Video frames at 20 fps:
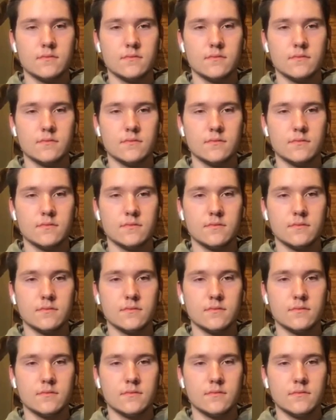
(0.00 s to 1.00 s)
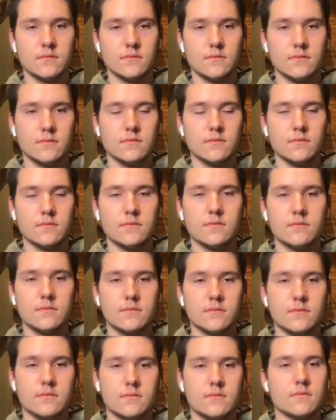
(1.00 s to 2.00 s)

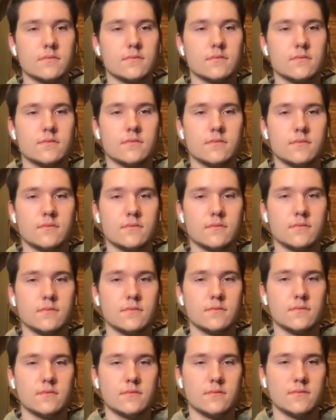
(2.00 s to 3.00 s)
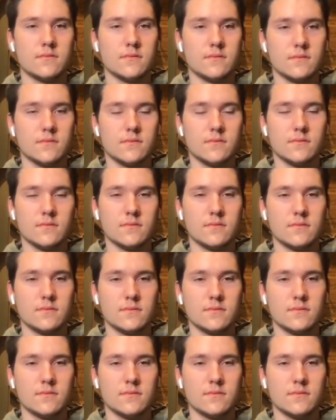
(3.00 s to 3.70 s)
[no speech]